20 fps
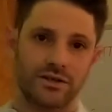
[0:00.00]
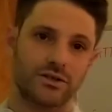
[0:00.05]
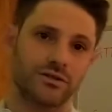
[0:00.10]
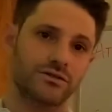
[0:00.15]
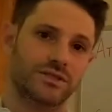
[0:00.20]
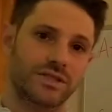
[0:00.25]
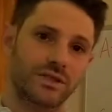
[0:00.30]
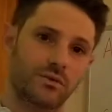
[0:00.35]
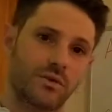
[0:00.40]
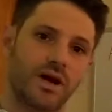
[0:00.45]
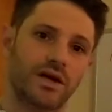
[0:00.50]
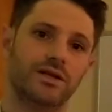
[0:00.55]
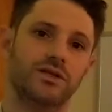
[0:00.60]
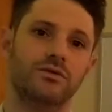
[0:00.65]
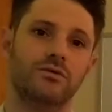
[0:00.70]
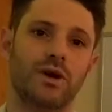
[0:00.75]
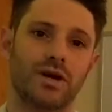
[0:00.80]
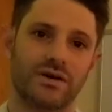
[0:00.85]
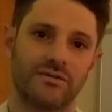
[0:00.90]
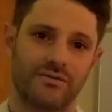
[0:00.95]
You
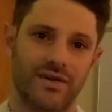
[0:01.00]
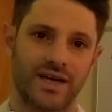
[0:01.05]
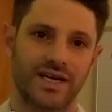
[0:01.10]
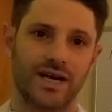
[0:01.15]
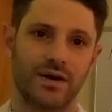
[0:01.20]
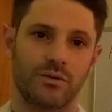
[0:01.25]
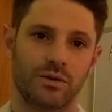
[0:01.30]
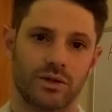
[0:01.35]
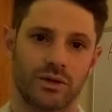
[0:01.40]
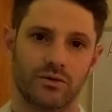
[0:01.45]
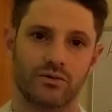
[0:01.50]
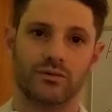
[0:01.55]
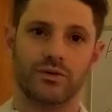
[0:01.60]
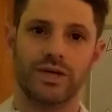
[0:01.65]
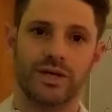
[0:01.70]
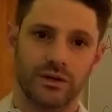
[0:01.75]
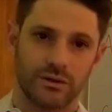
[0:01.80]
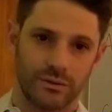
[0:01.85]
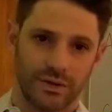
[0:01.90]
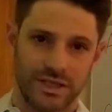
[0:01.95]
want to find out what the
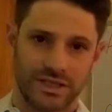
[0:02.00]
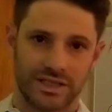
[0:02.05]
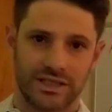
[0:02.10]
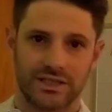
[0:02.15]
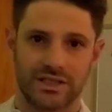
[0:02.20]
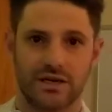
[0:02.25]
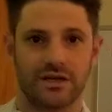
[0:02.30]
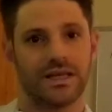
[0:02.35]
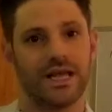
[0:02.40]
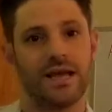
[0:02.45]
real reasons are.